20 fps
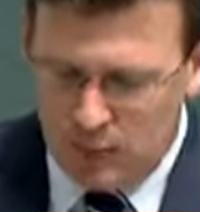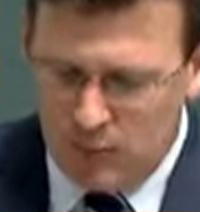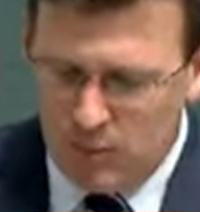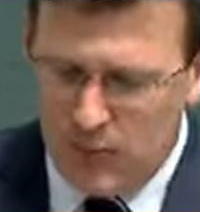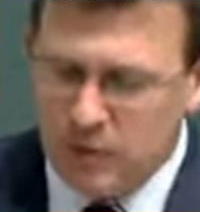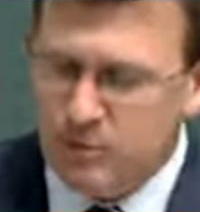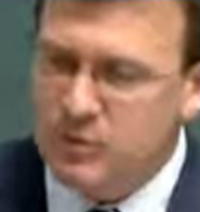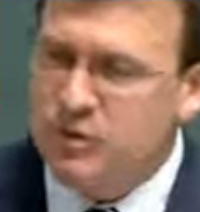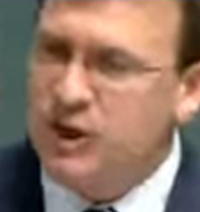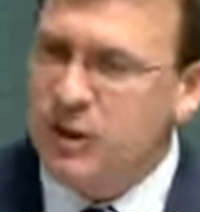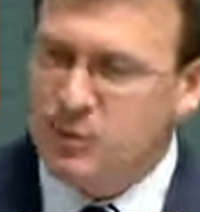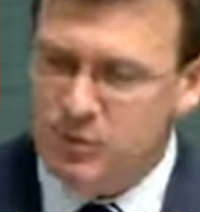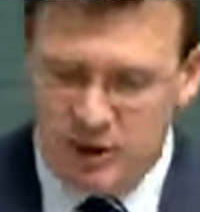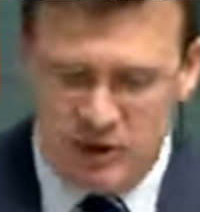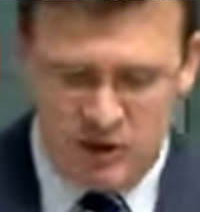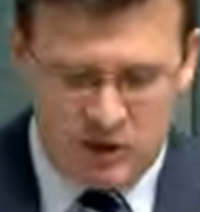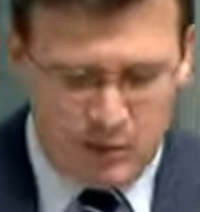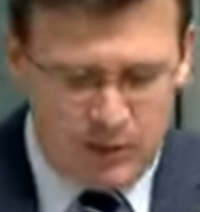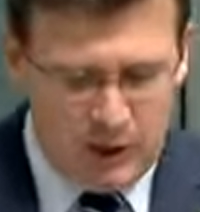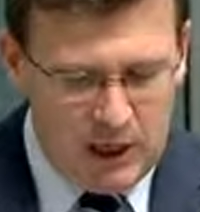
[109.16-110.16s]
Madam Deputy
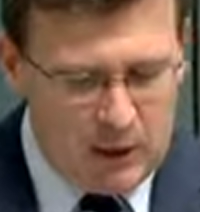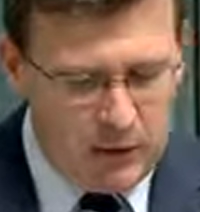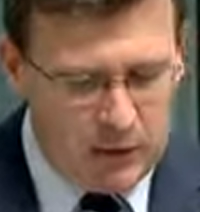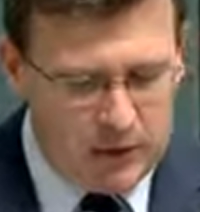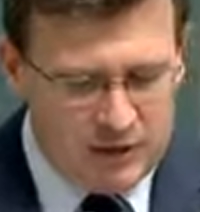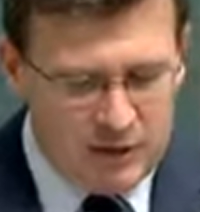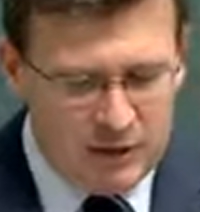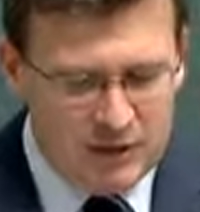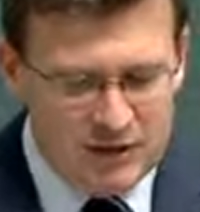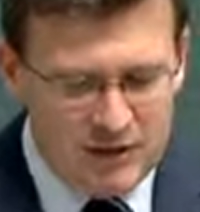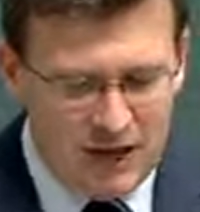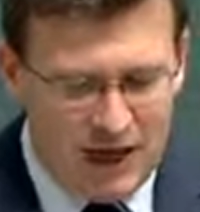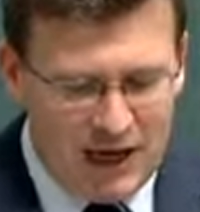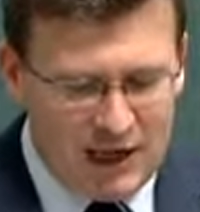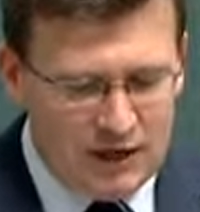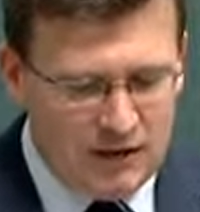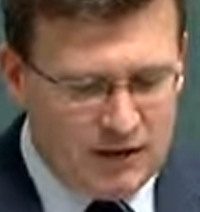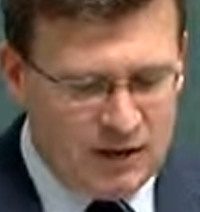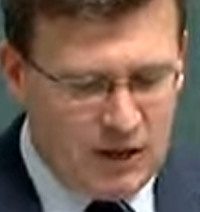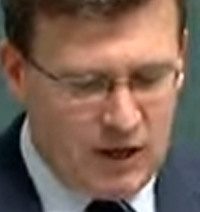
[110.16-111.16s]
Speaker, it
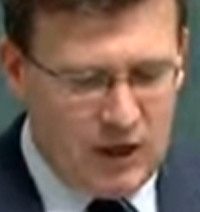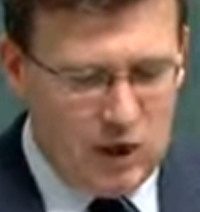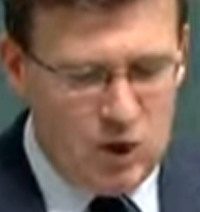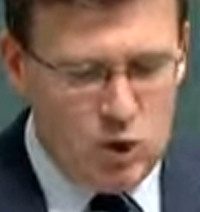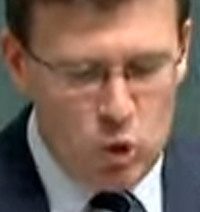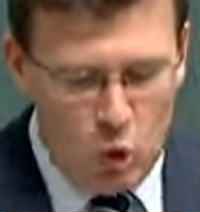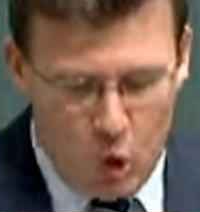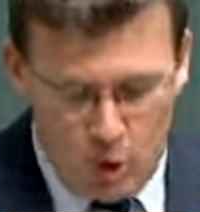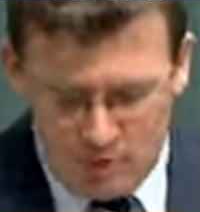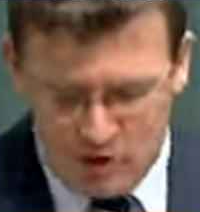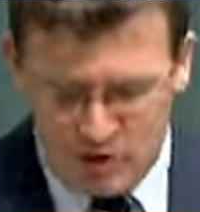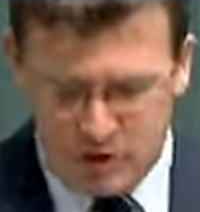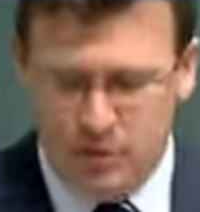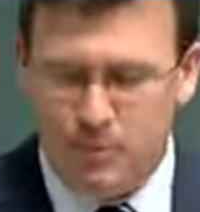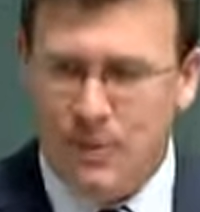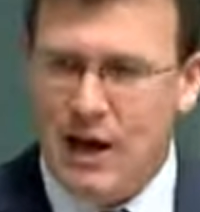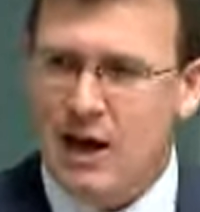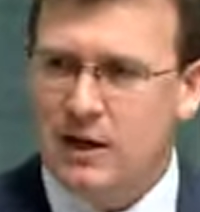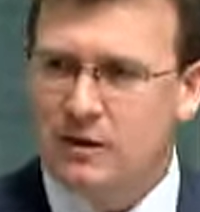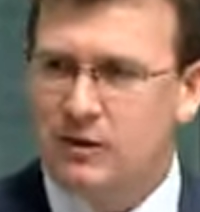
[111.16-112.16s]
contains an enormous
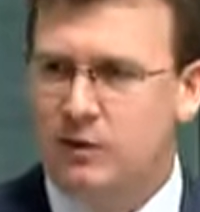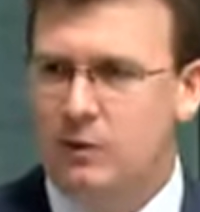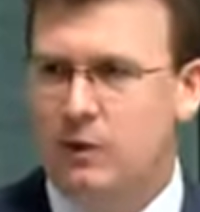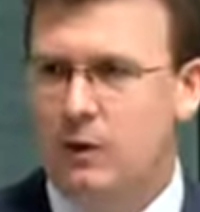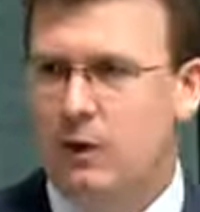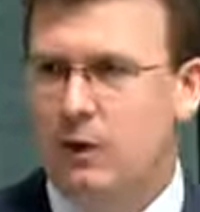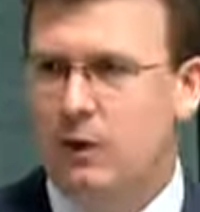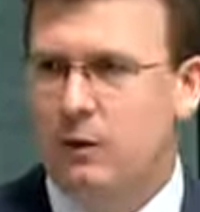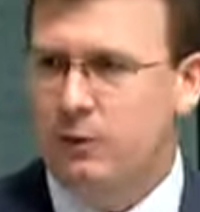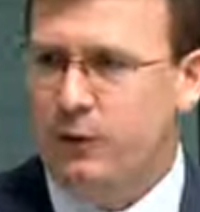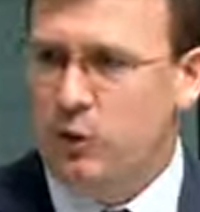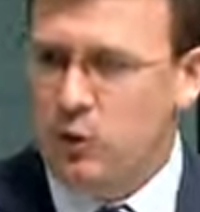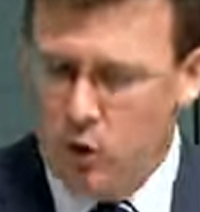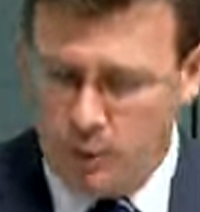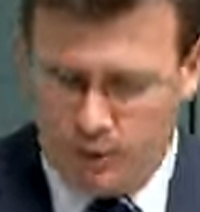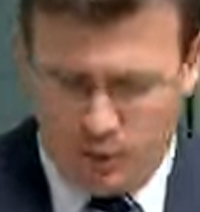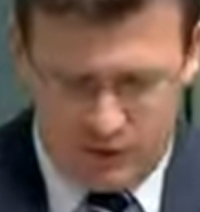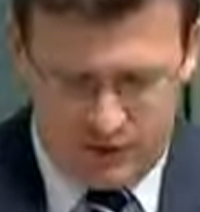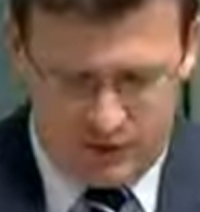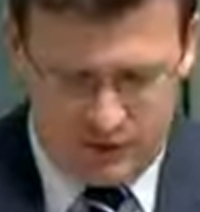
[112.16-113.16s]
amount of
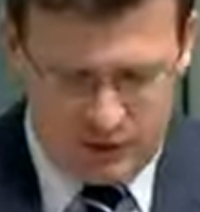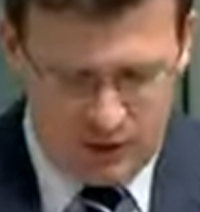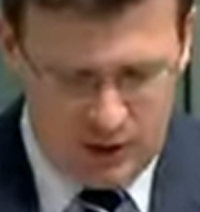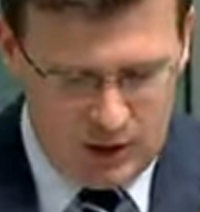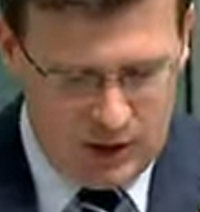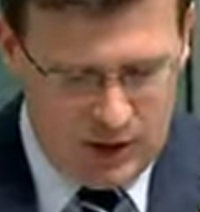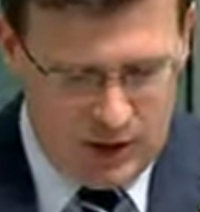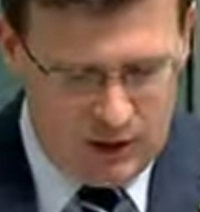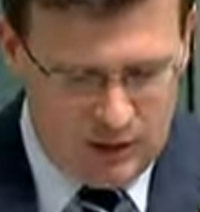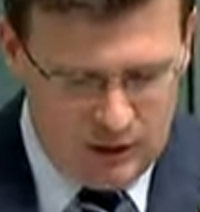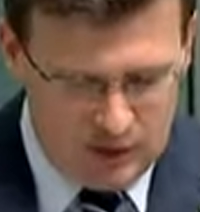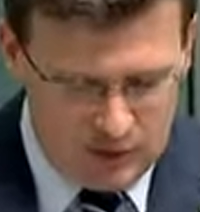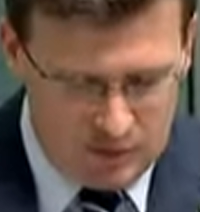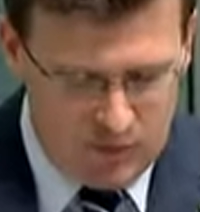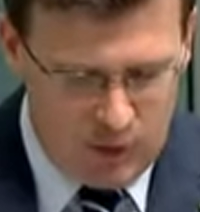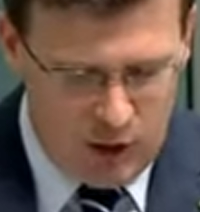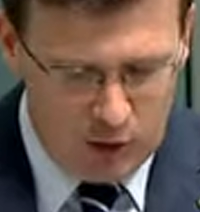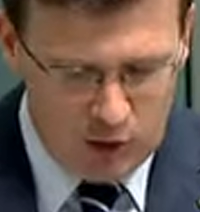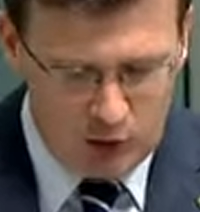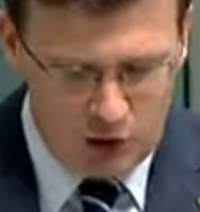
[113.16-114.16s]
hubris, this
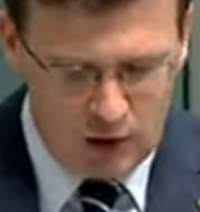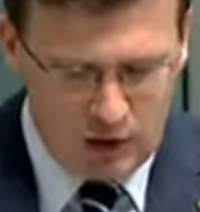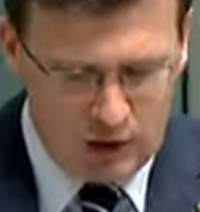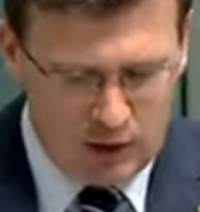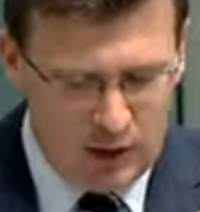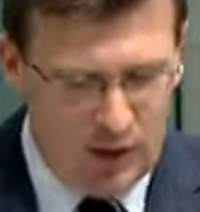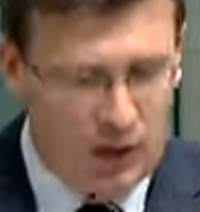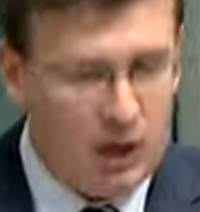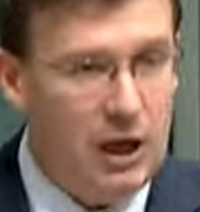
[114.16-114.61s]
motion,